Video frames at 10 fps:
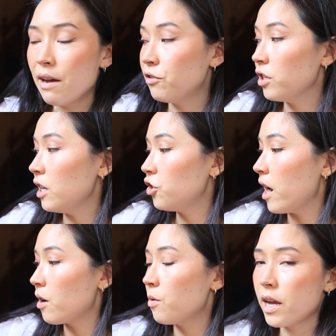after that
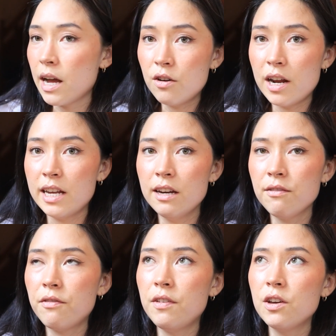track workout, I
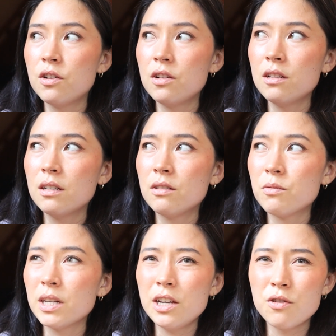didn't feel
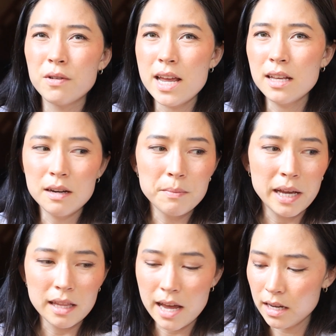really great in
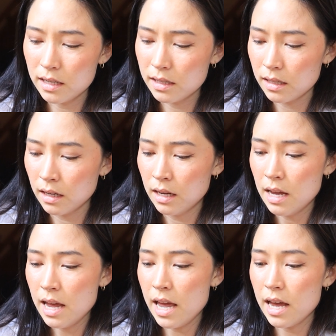my legs,
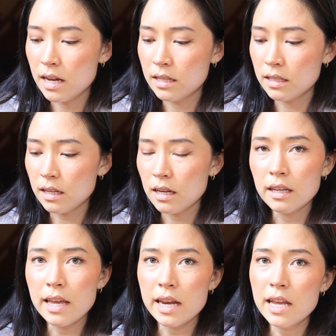and
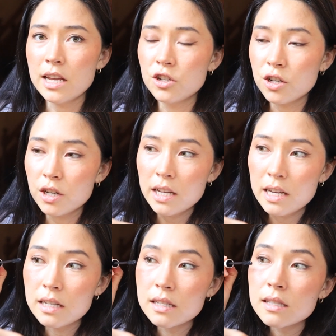getting injured
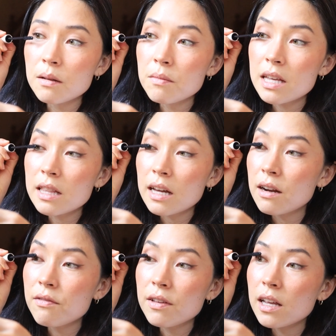is something that
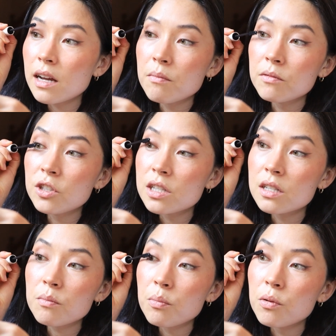I feel like I'm
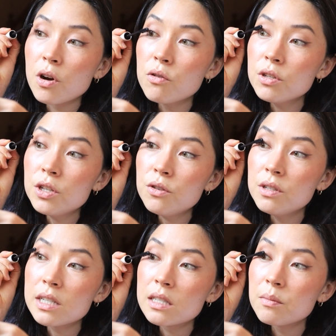just prone to
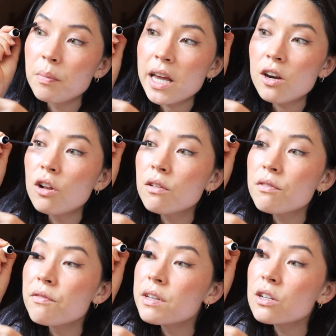despite all of
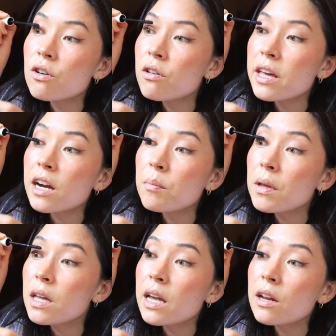the physical
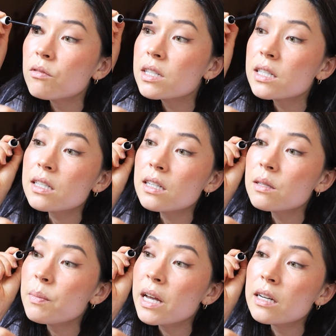therapy and
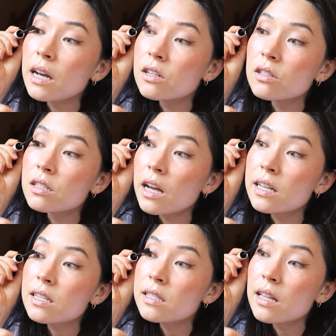resistance band
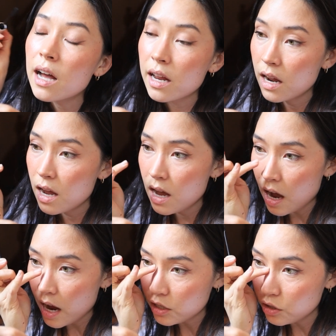exercises that
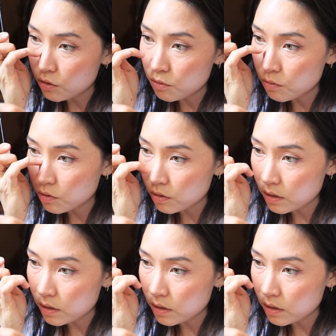I do.